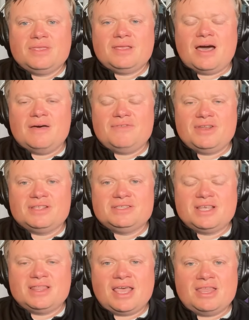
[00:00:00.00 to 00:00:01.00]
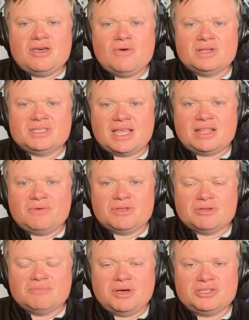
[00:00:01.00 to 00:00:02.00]
confidence that they know exactly what
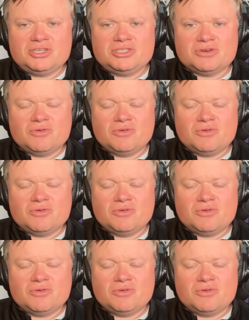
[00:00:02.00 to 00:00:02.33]
their budgets are